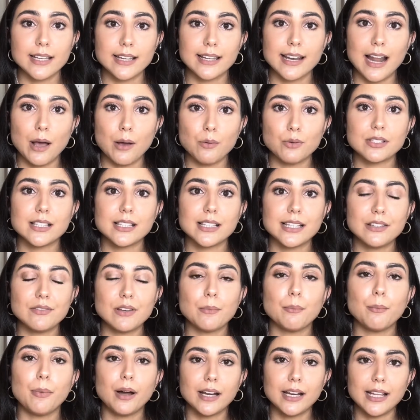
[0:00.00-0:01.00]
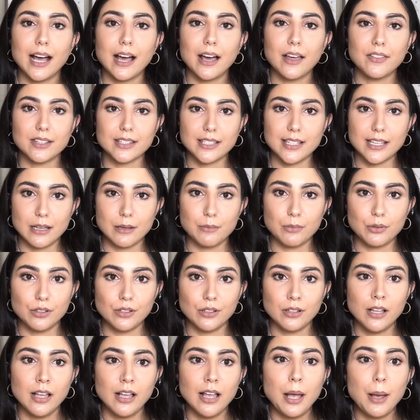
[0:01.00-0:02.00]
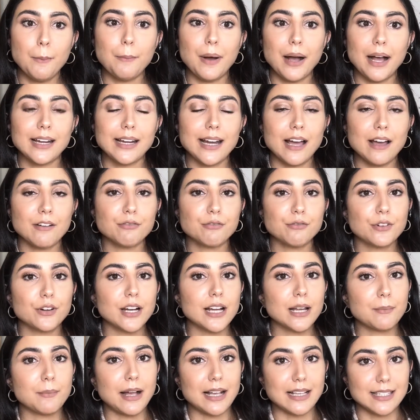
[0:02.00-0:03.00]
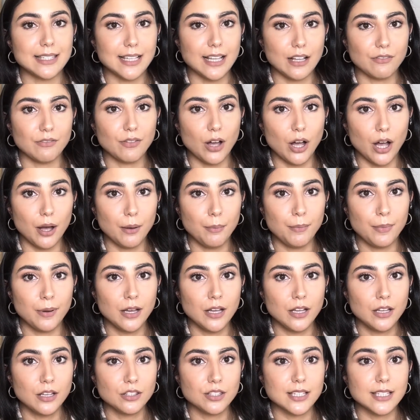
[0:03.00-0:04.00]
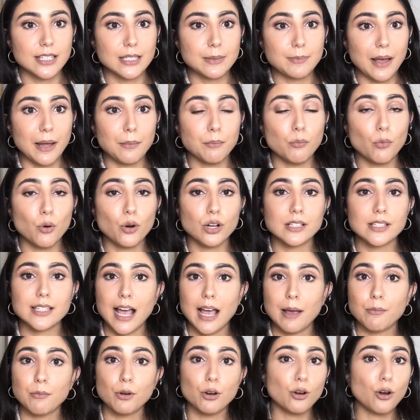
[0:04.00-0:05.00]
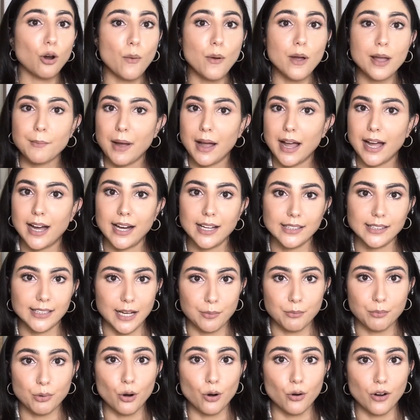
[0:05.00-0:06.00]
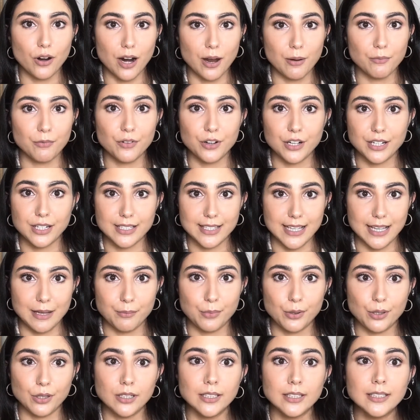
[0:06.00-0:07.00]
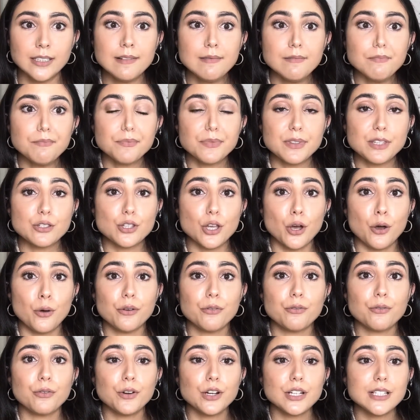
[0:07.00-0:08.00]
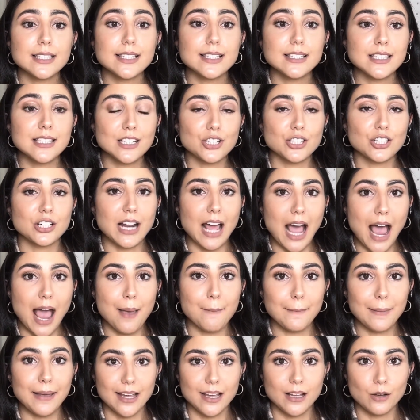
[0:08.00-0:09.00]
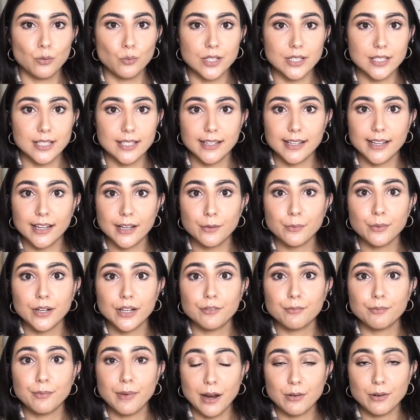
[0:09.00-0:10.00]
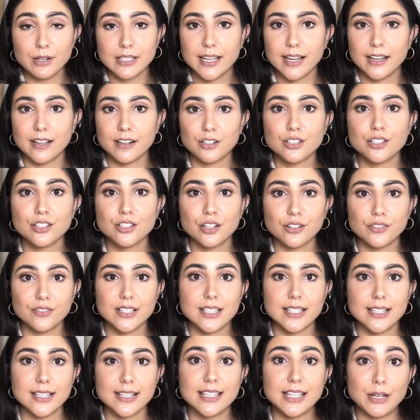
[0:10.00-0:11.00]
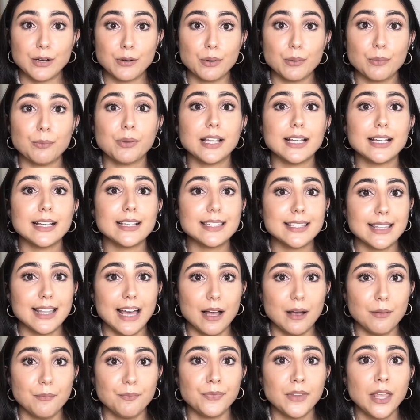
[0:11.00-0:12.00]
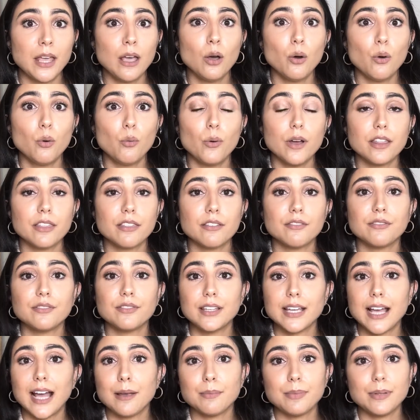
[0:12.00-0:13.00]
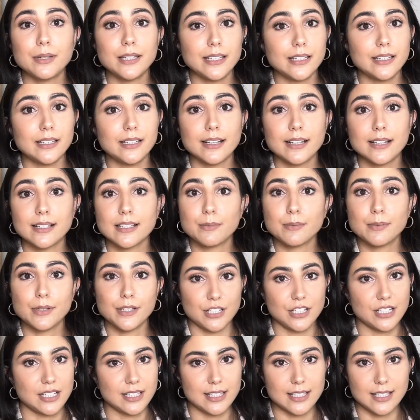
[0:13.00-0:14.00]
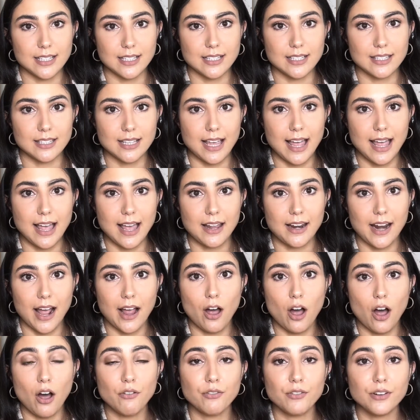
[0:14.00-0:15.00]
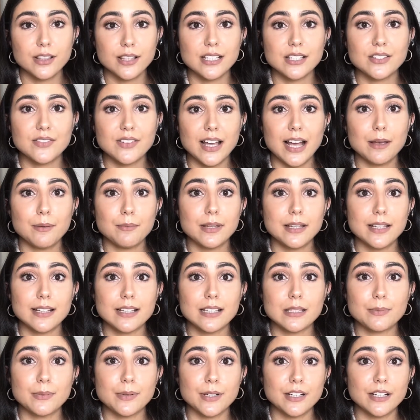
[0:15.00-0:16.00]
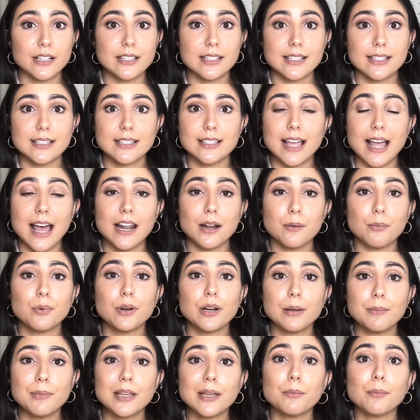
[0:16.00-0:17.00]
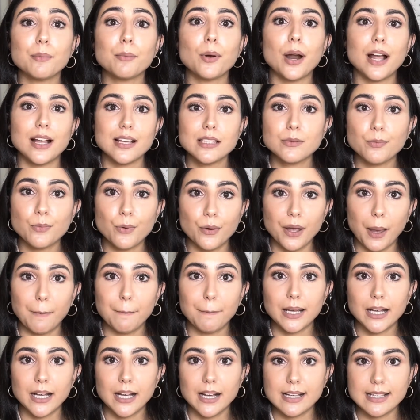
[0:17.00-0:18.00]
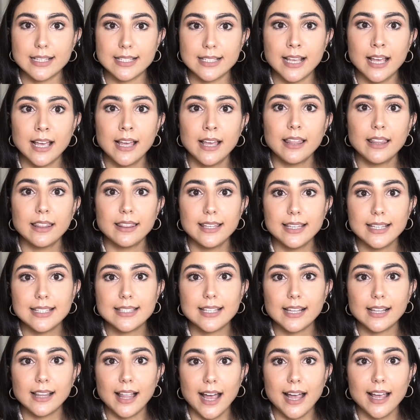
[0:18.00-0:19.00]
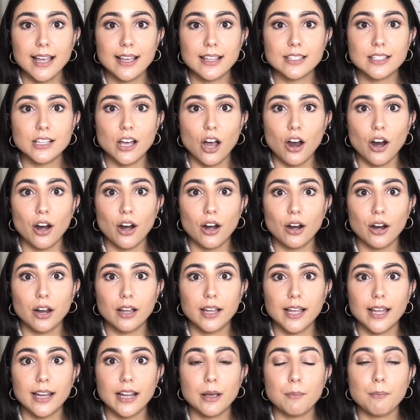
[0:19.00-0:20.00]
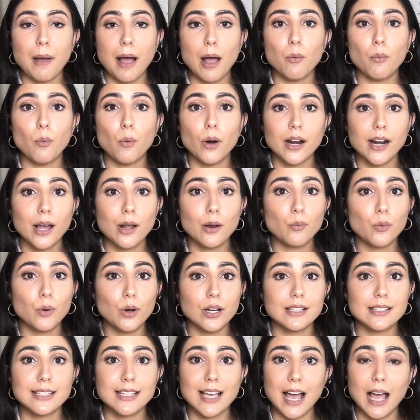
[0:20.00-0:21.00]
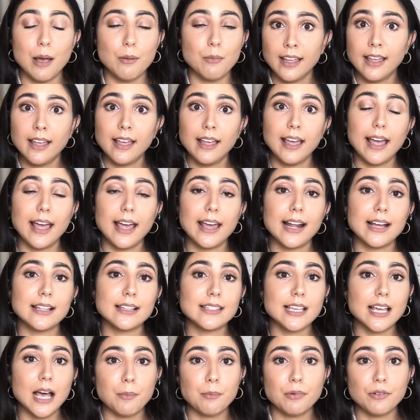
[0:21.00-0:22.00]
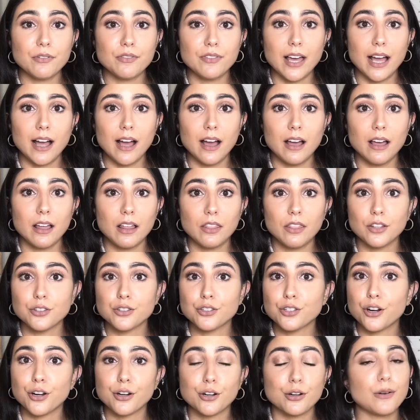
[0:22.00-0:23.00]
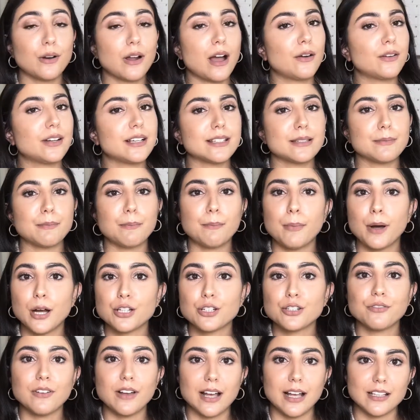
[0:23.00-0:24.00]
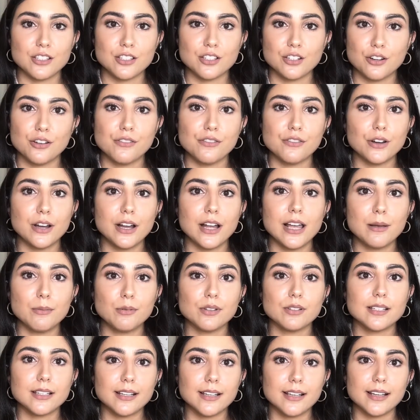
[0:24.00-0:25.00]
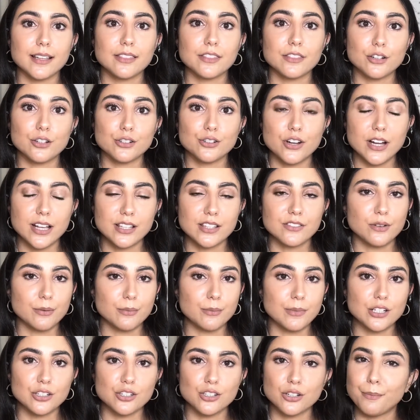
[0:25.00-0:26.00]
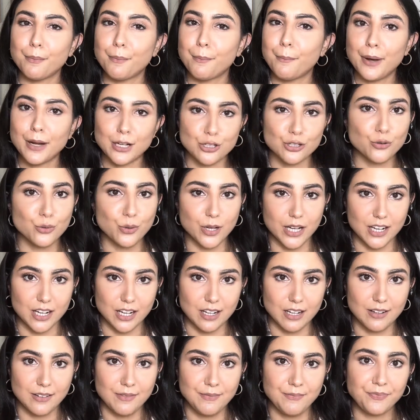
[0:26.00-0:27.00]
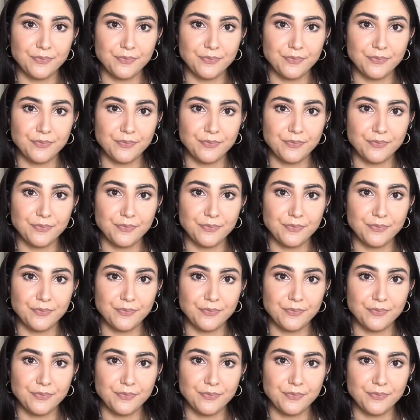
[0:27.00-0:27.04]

And I was leaving money on the table by not freeing myself up to spend more time growing my online program, for example. So the first decision I made was to get rid of my retainer services and replace them with VIP experiences. And I offer these VIP experiences at a premium price point because these clients are getting my one-on-one time. And on top of that, the turnaround is much faster and they're able to get their transformation much quicker.